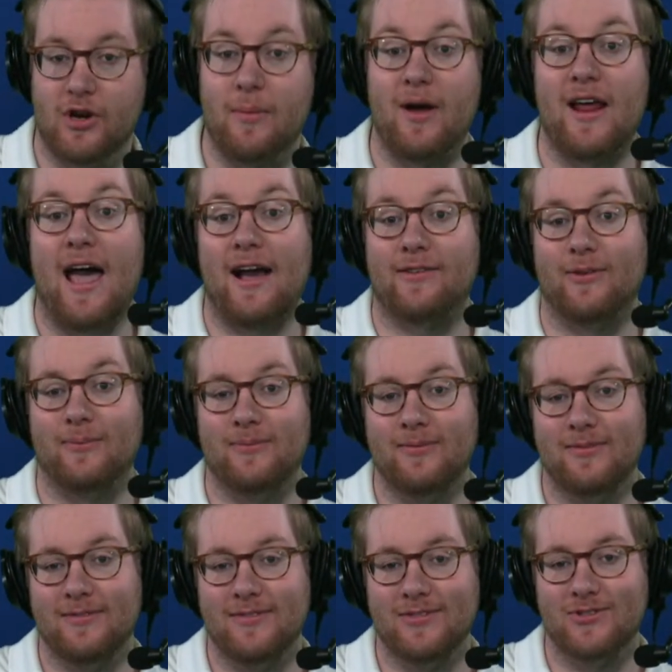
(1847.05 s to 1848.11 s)
hacked him.
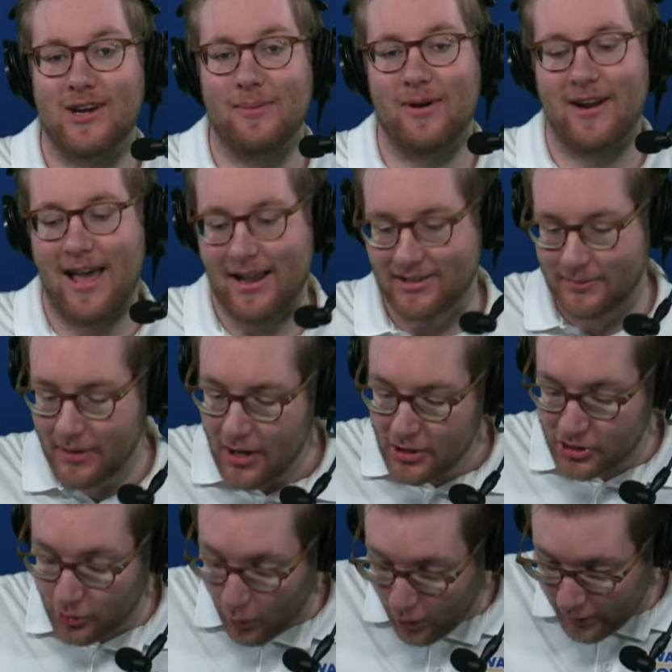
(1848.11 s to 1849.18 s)
Draymond hacked him.
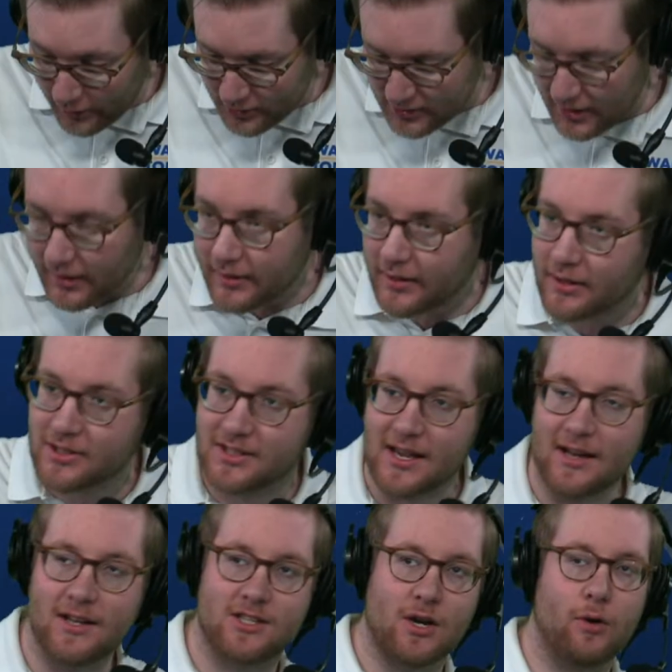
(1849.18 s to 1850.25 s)
So the Warriors, they're
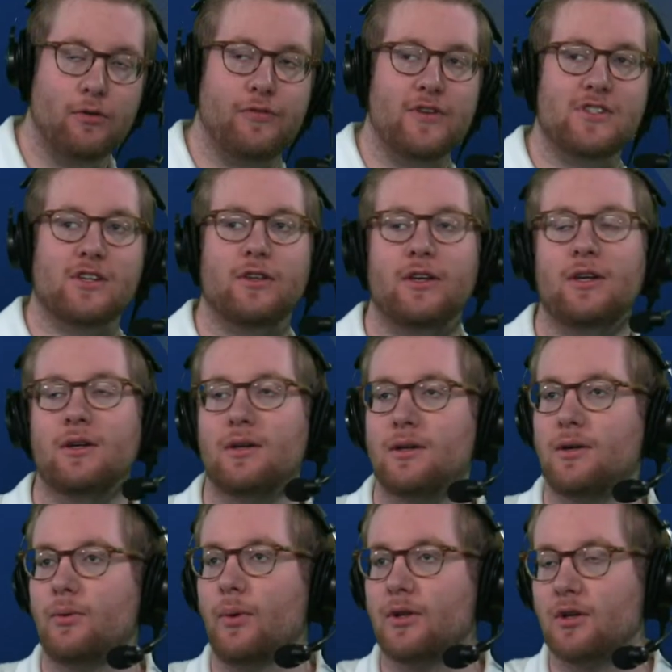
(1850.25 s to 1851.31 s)
setting the tone physically
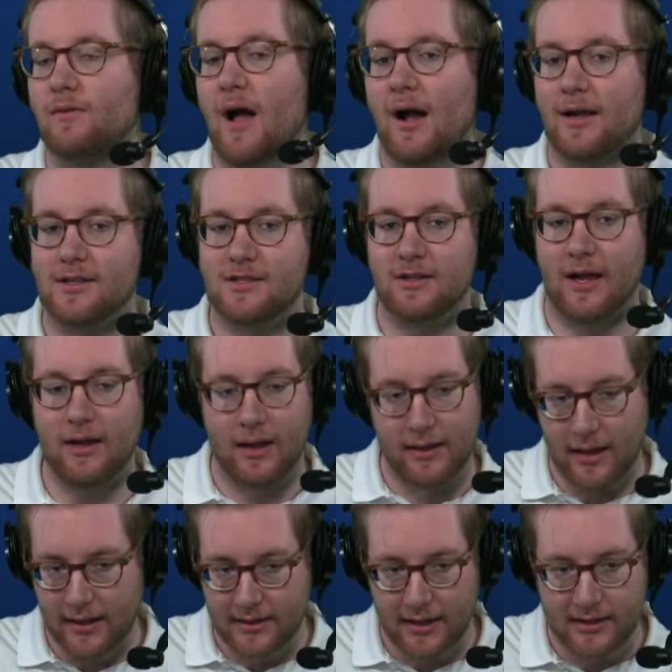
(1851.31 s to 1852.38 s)
with the Rockets tonight.
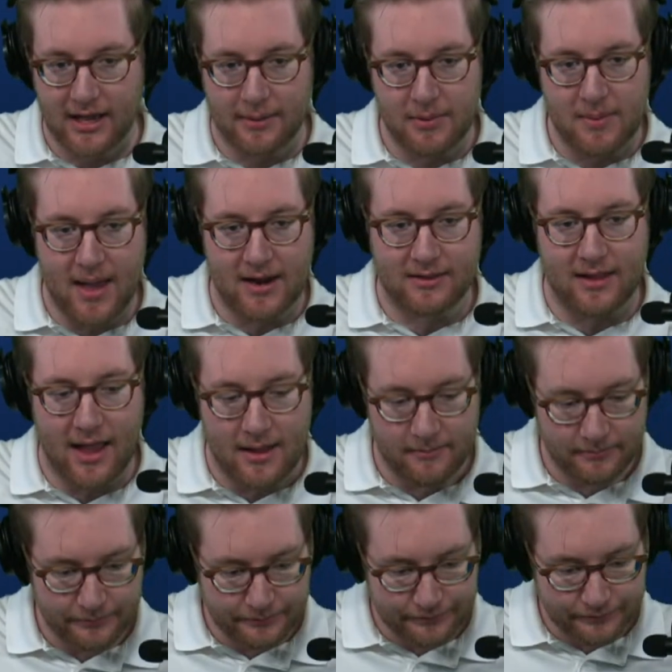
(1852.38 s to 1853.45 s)
I can't be mad at that.
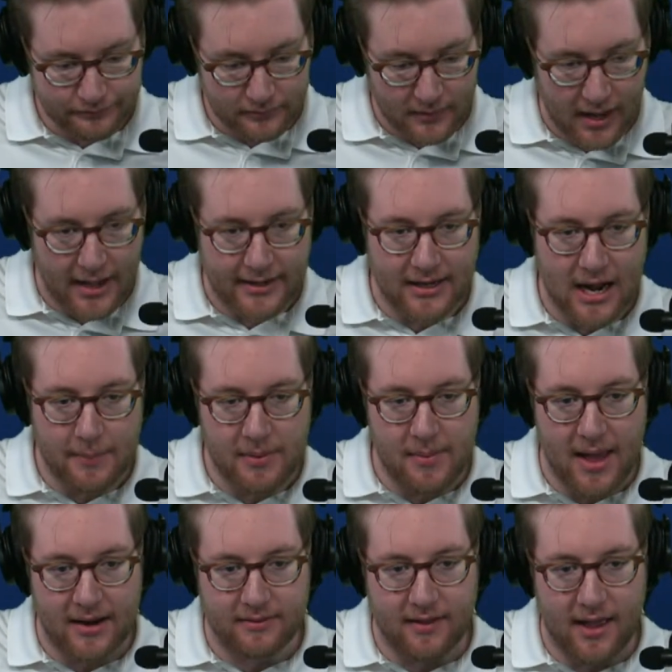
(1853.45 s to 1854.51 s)
I cannot be
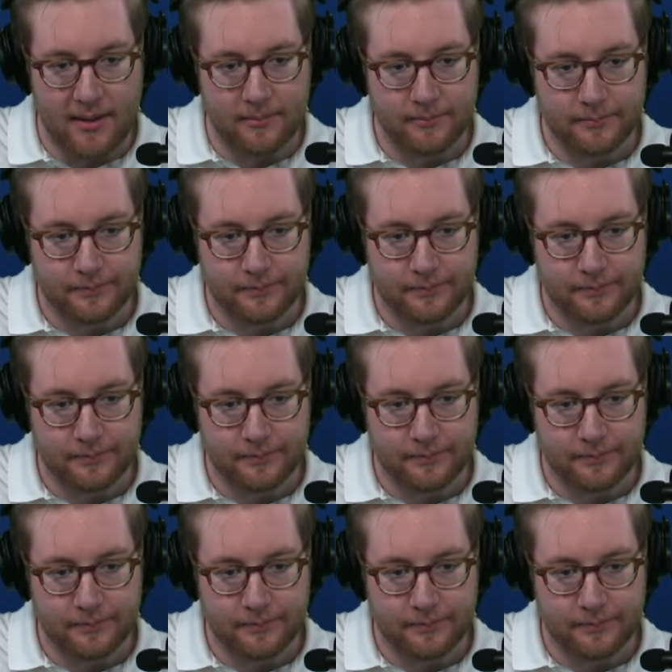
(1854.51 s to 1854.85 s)
mad at that.